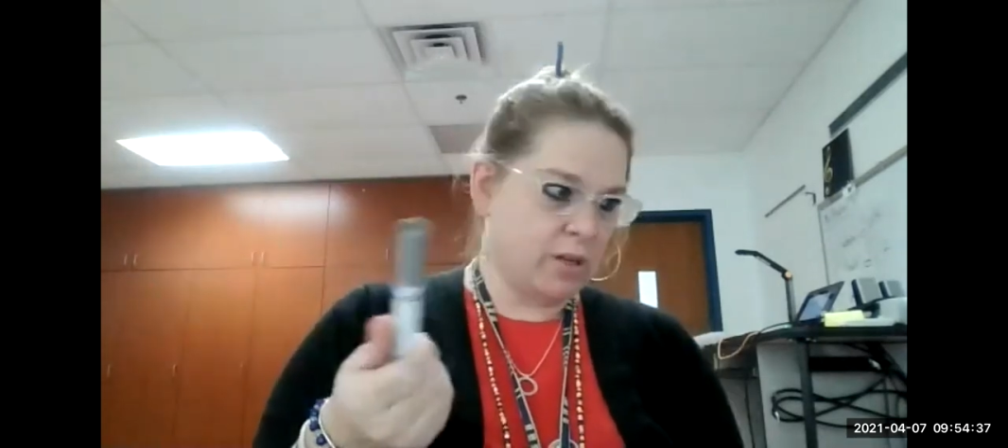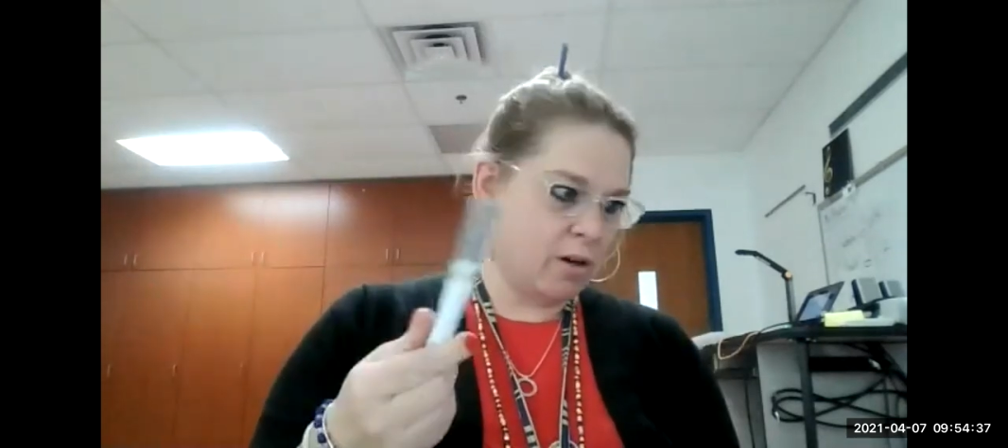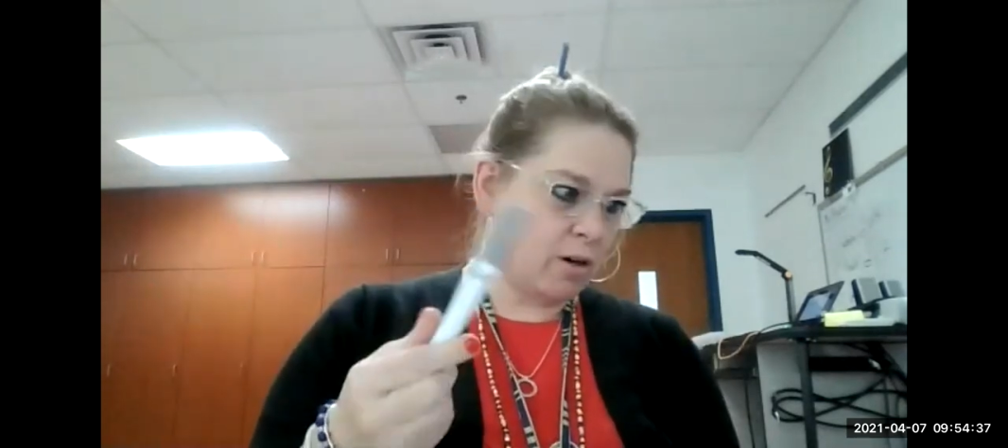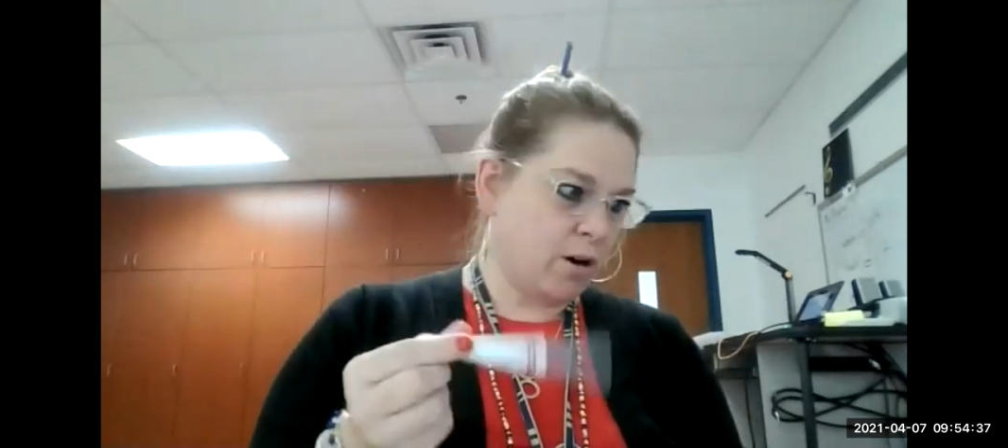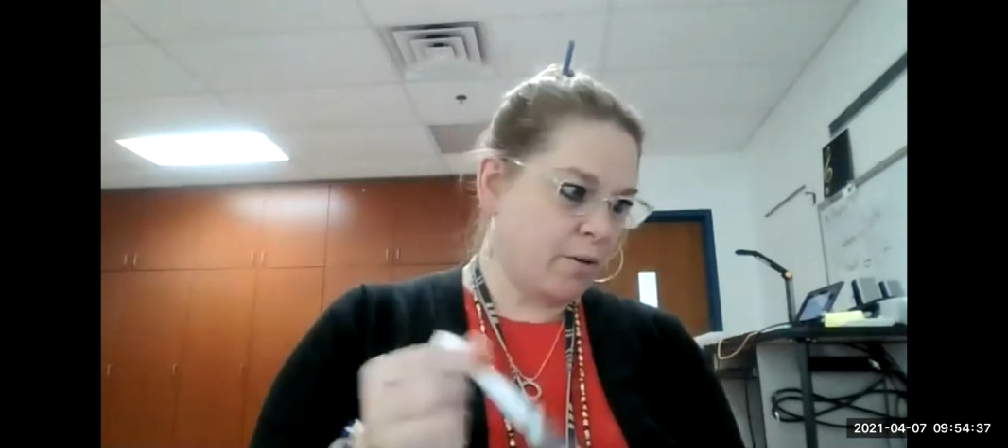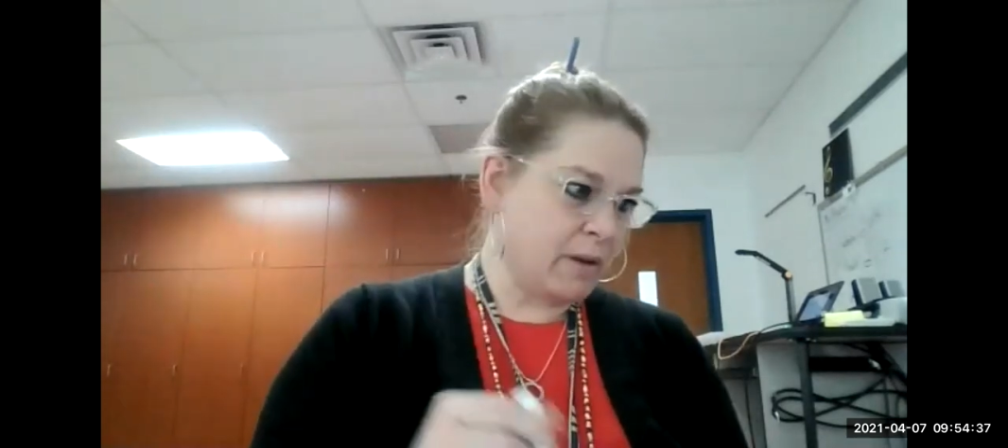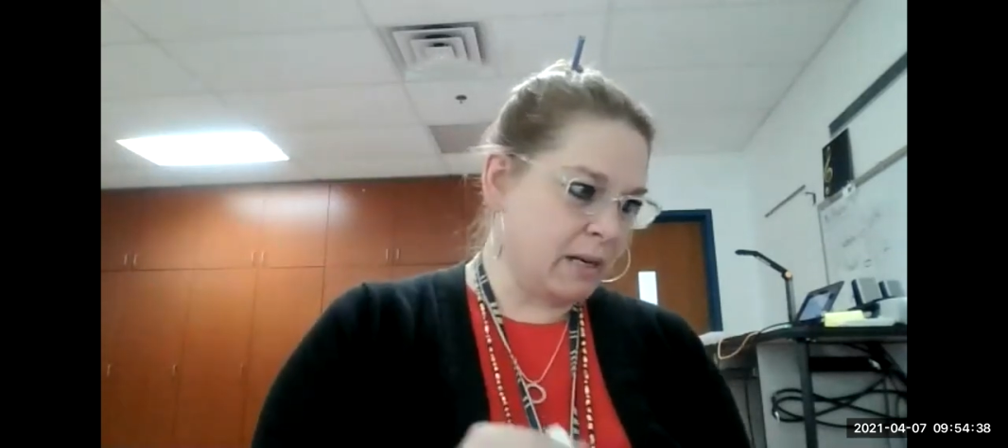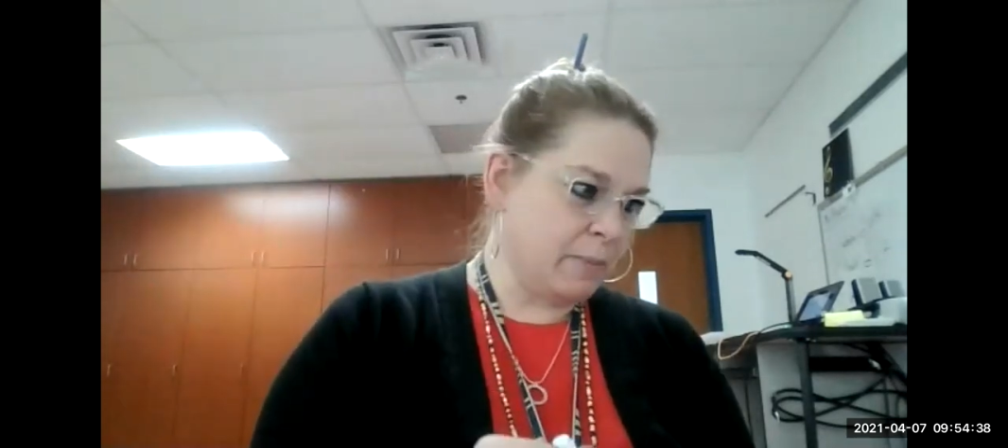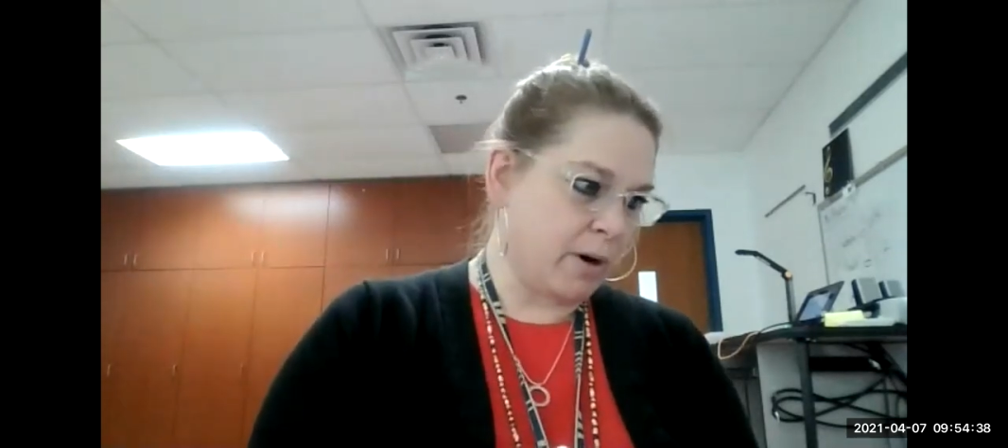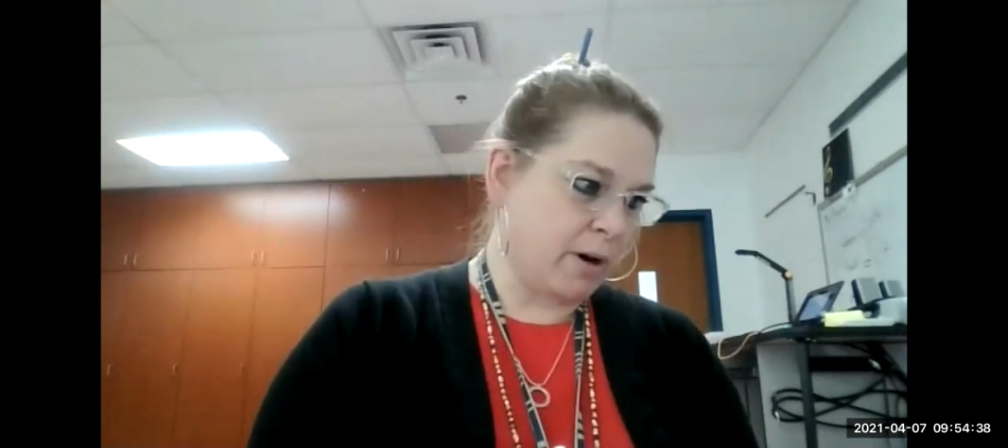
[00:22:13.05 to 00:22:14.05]
There are
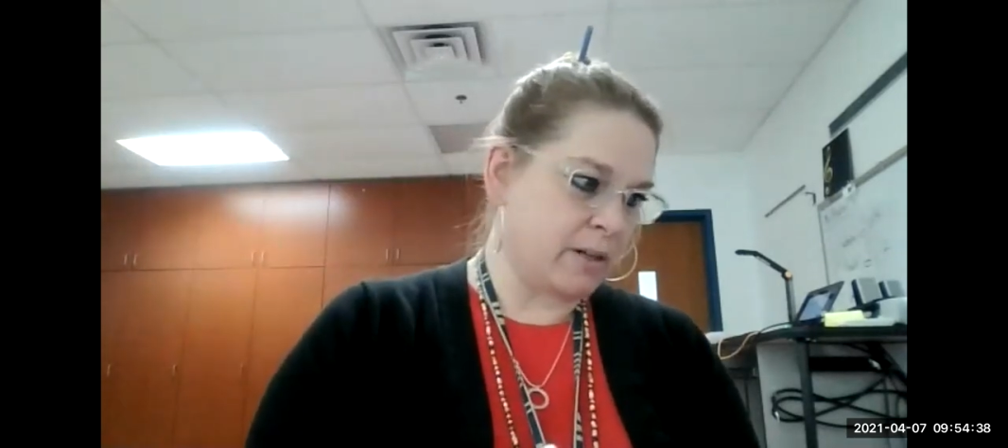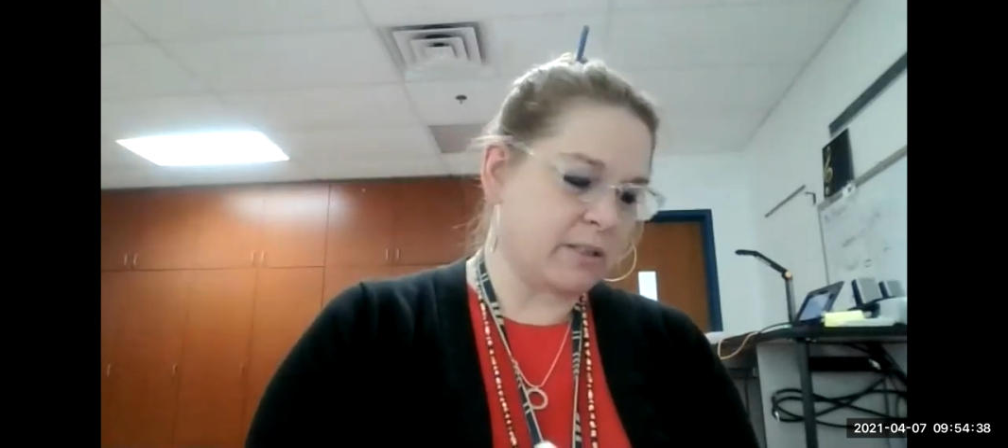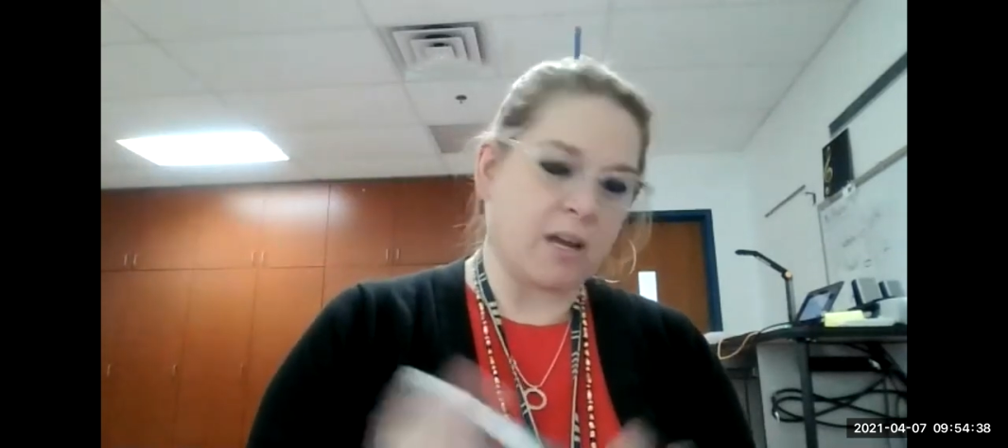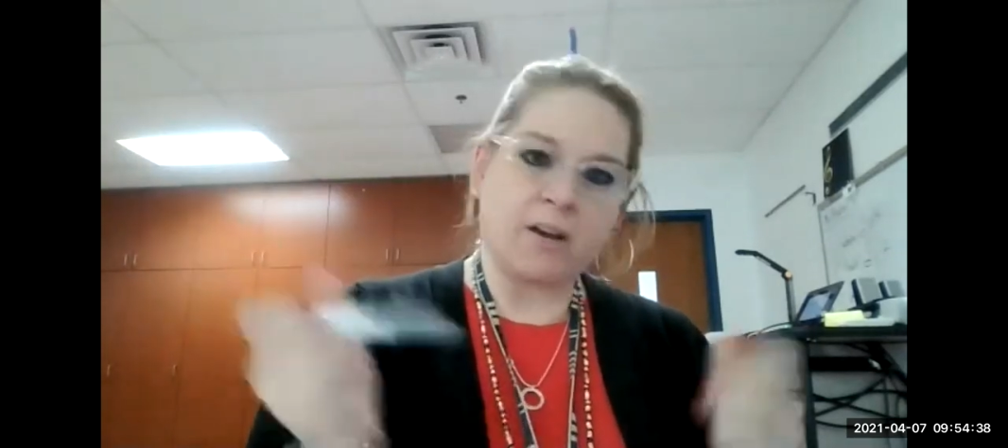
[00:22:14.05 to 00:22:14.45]
many parts